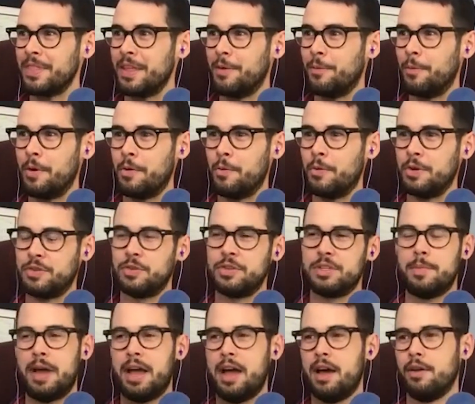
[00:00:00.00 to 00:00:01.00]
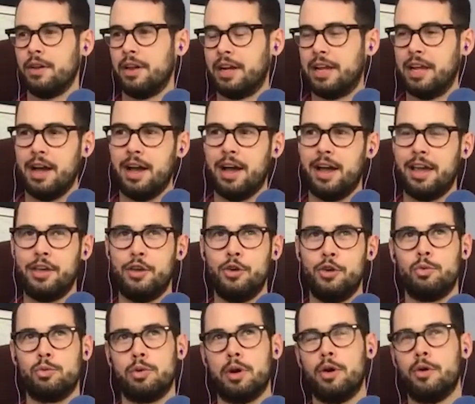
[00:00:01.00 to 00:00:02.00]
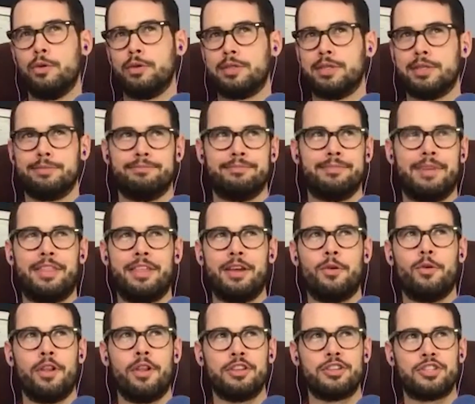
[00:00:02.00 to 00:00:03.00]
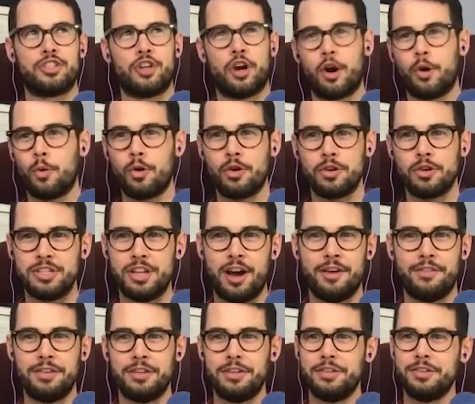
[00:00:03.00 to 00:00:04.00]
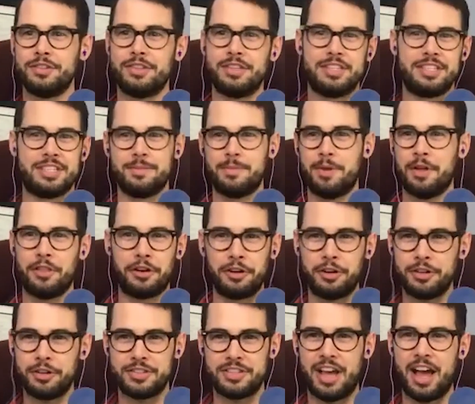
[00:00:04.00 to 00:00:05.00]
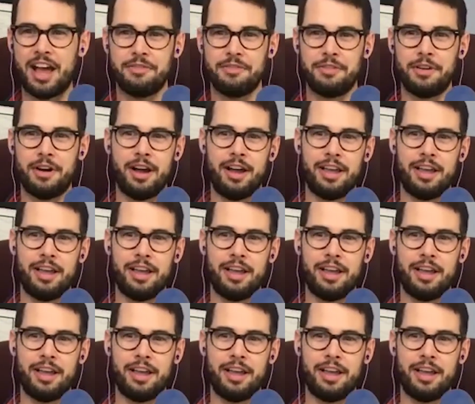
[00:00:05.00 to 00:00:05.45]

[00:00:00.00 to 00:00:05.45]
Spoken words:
which was about a guy who wrote, I think, one of the Star Wars novels and some other sci-fi.